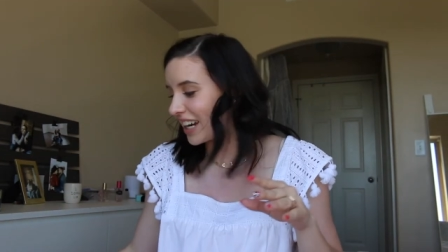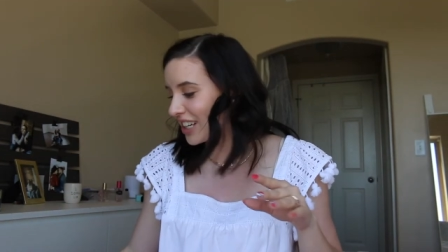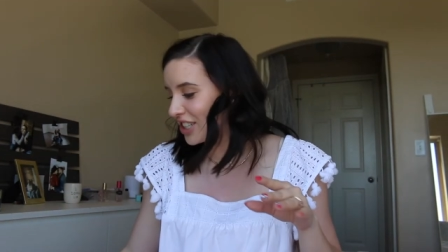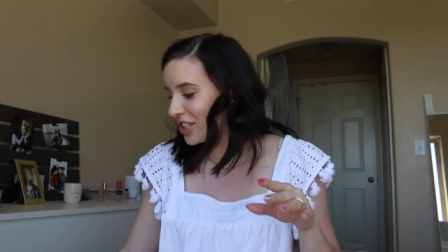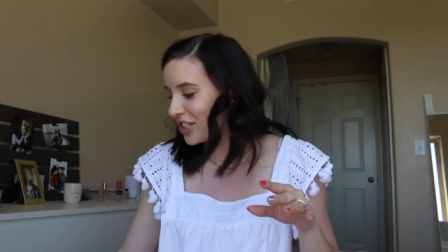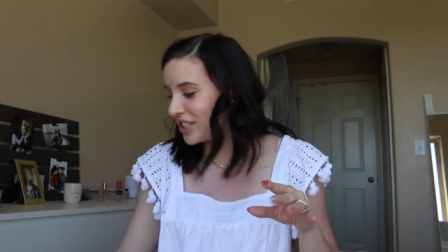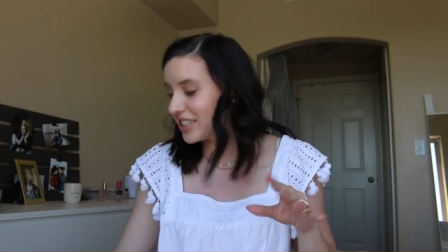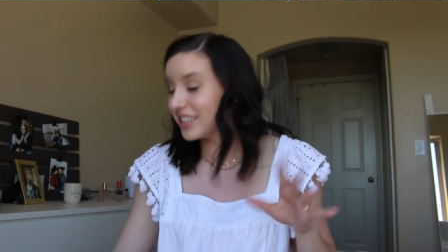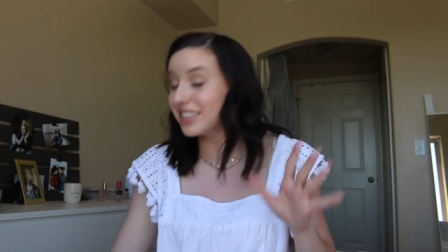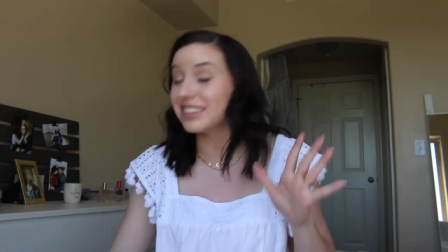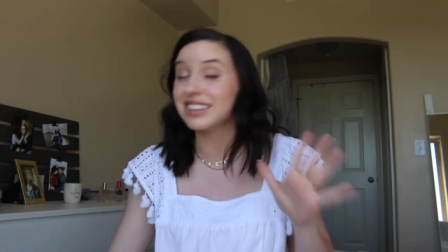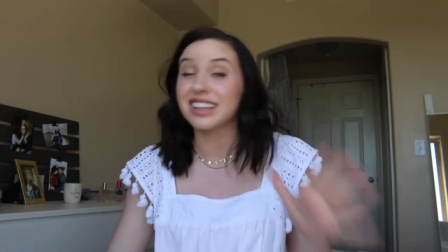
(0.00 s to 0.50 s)
I
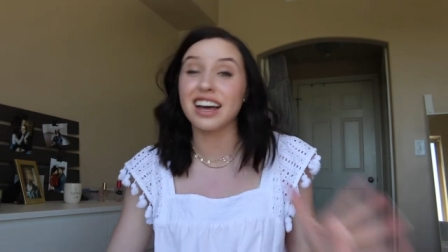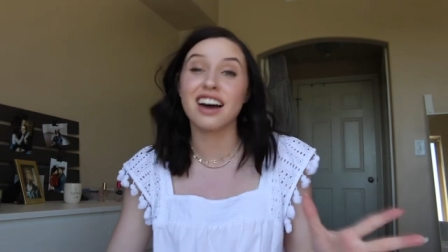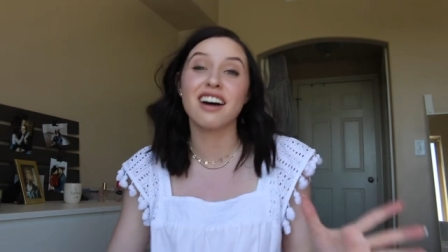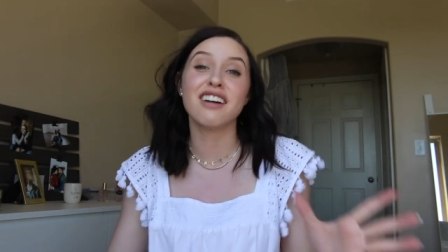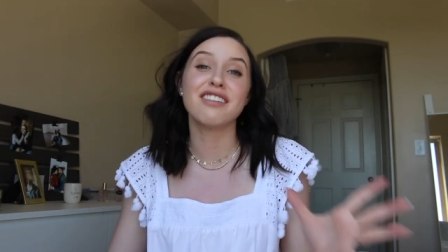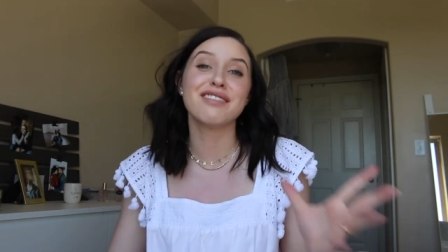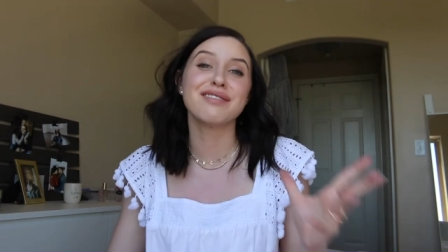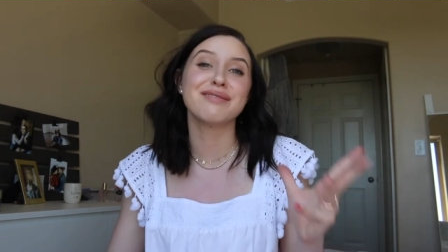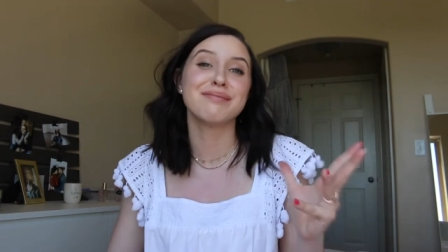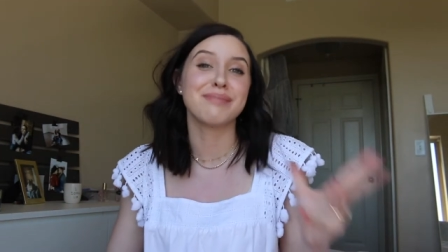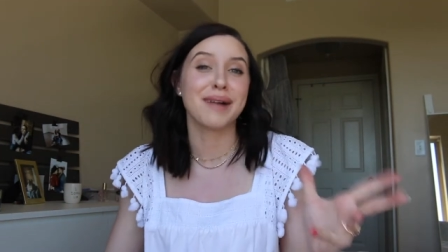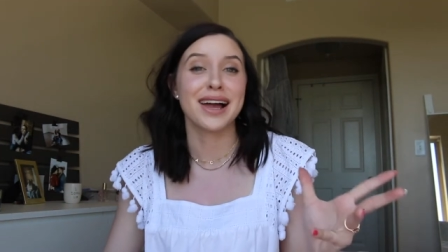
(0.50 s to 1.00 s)
just
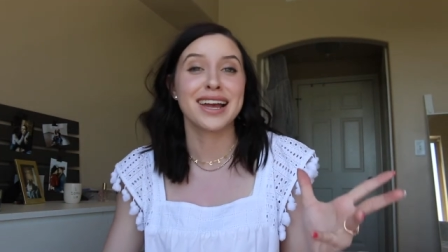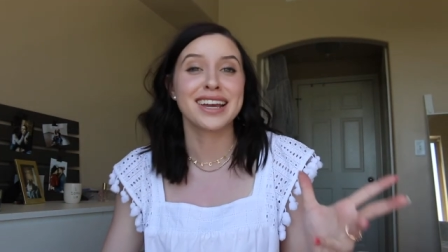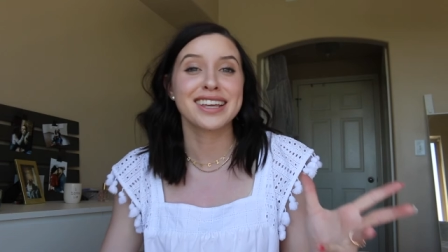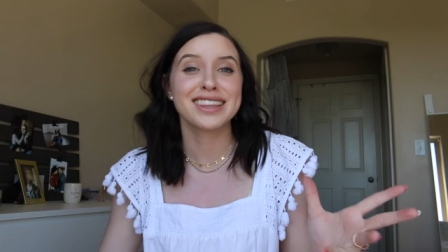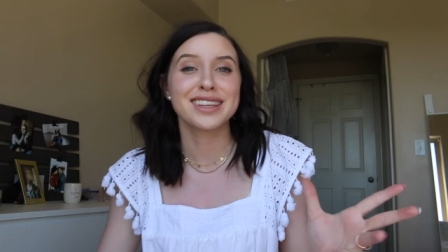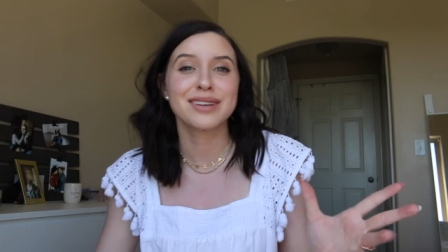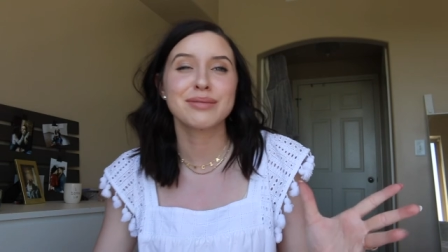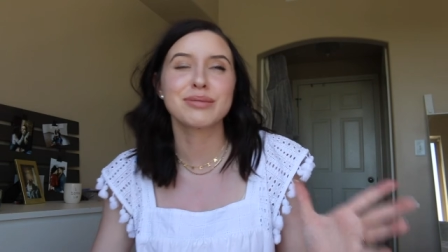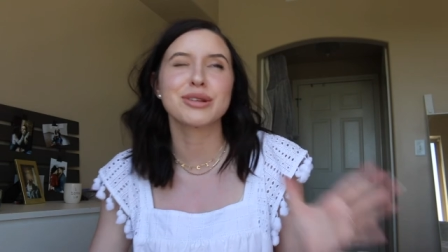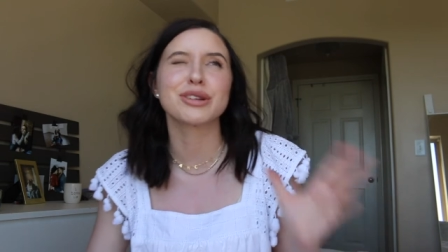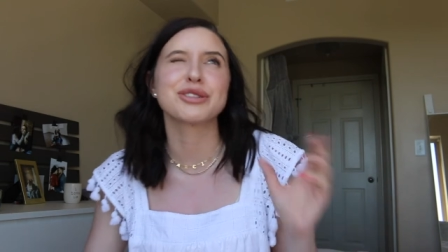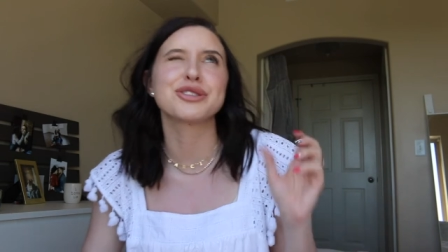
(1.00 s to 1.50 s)
love buying
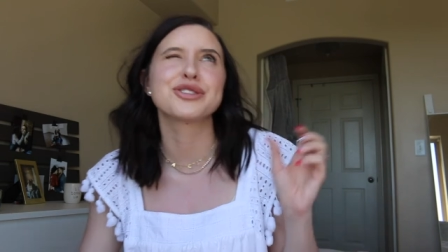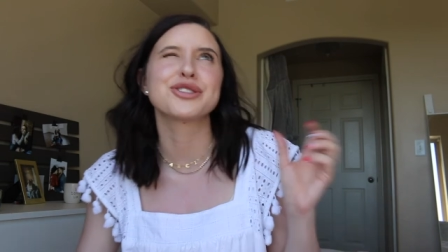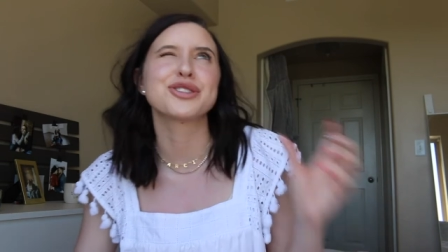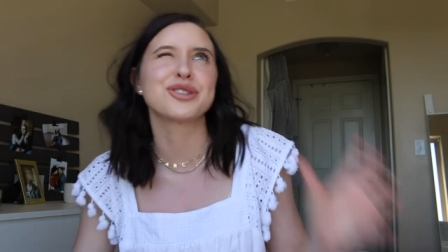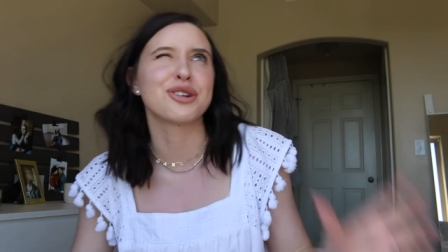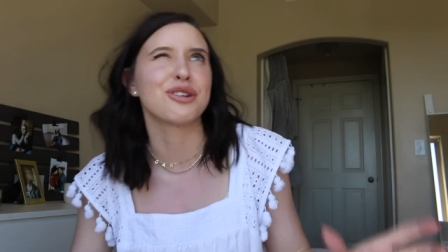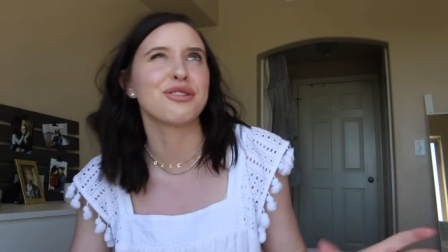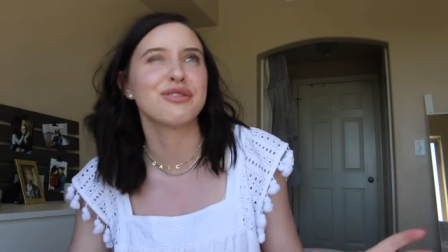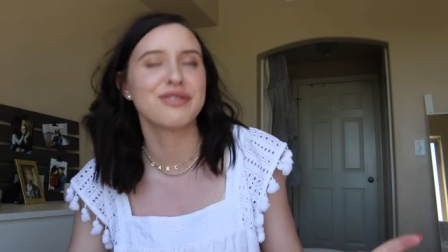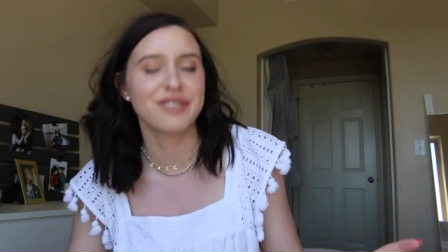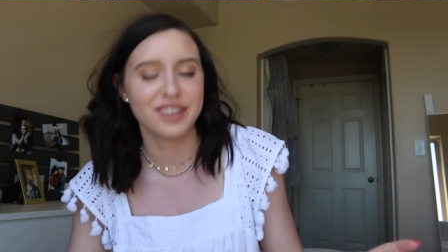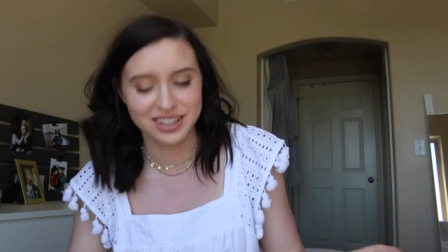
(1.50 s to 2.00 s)
them. They're
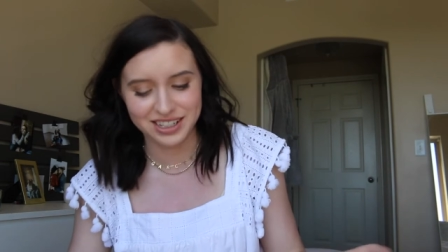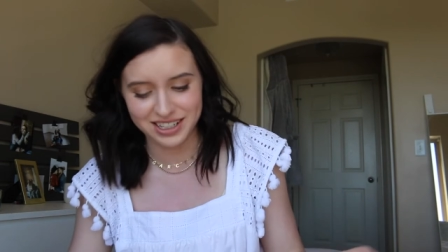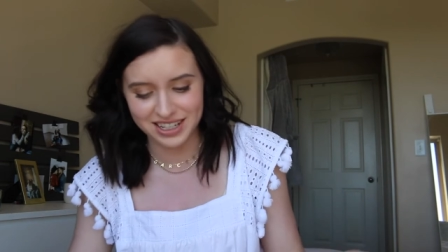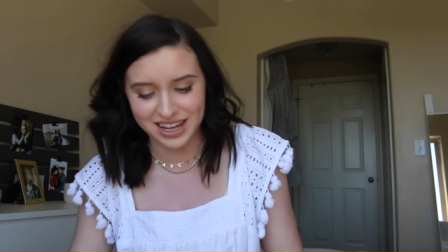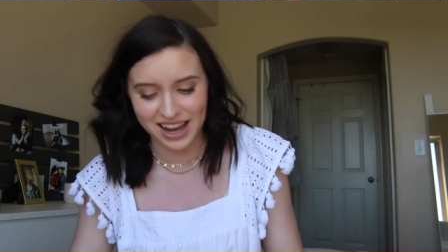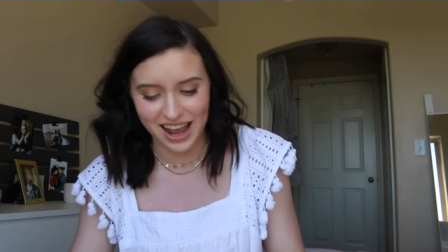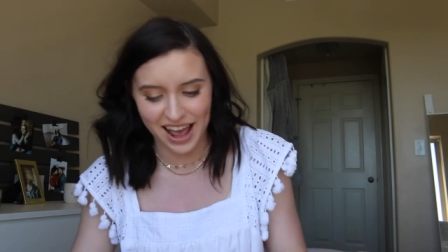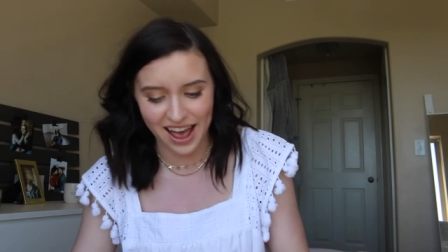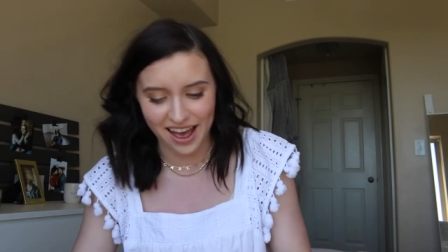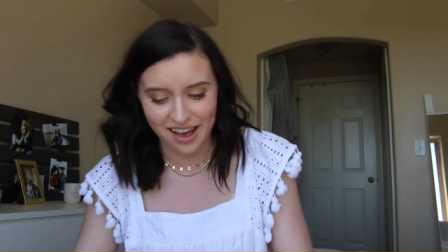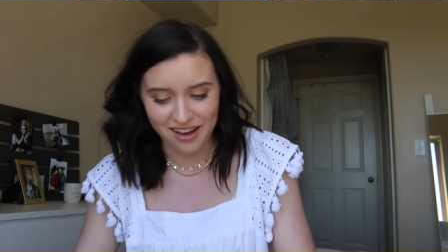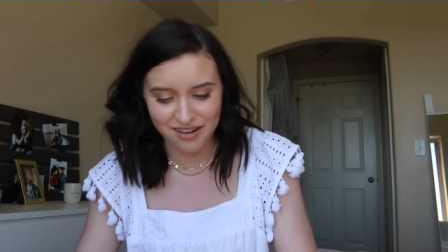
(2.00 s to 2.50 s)
so fun to
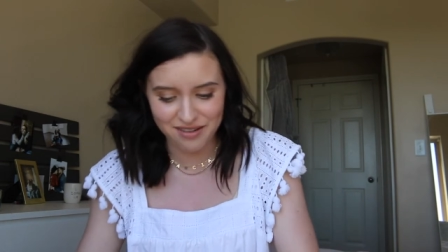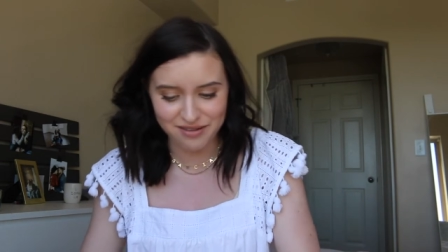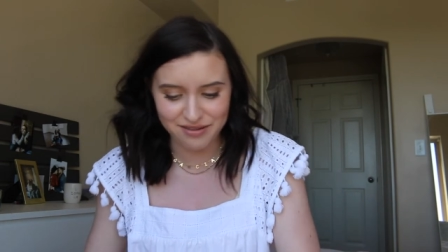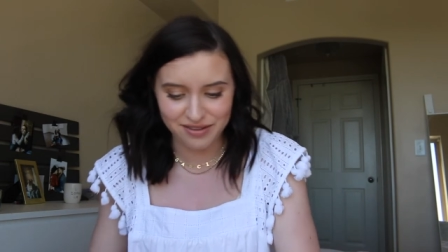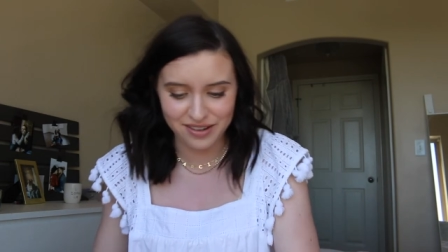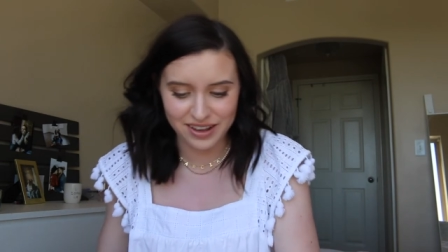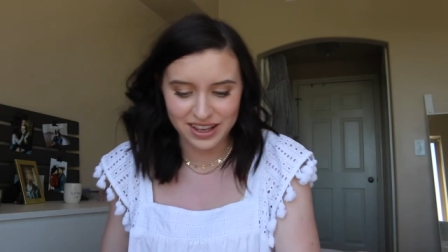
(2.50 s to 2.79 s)
have.